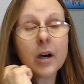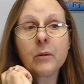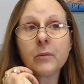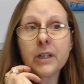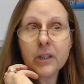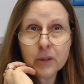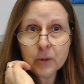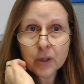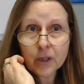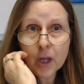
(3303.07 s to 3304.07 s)
Renewal.
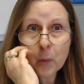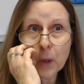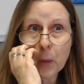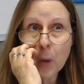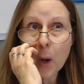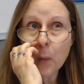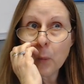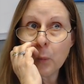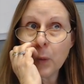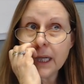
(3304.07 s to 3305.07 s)
Renewal. What,
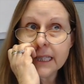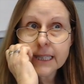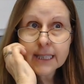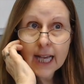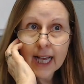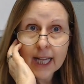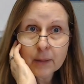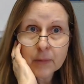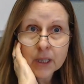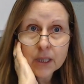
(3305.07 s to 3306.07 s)
when is a
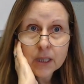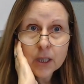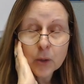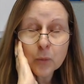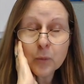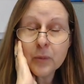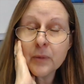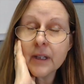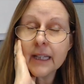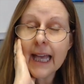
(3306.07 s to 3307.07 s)
time
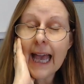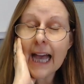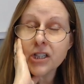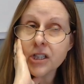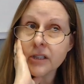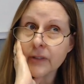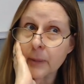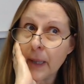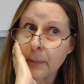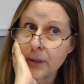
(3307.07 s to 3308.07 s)
ashes are very
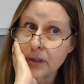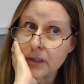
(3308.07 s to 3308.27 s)
popular?